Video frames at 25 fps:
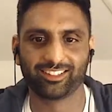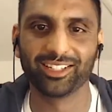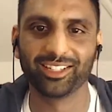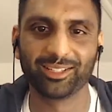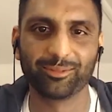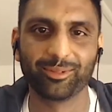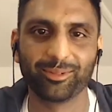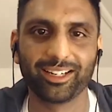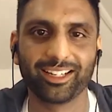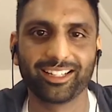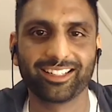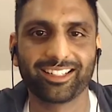
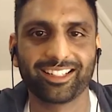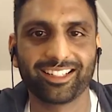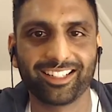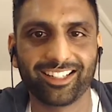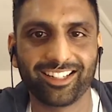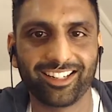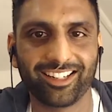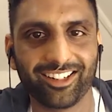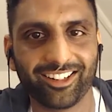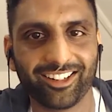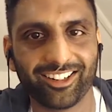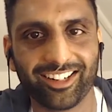Definitely,
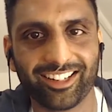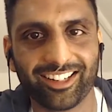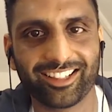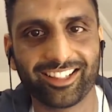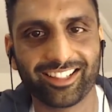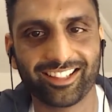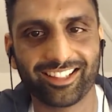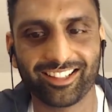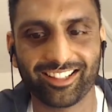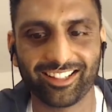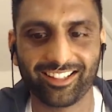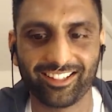man. All
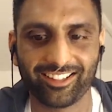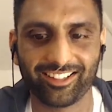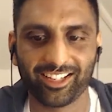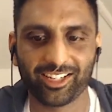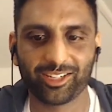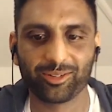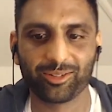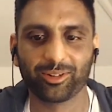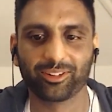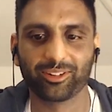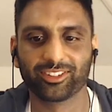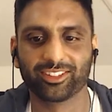right.
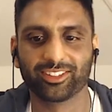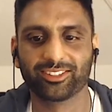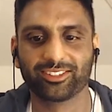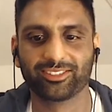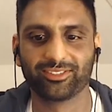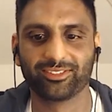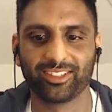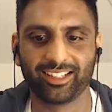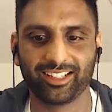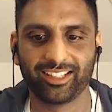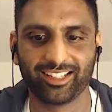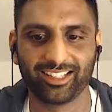Thank you,
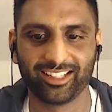brother.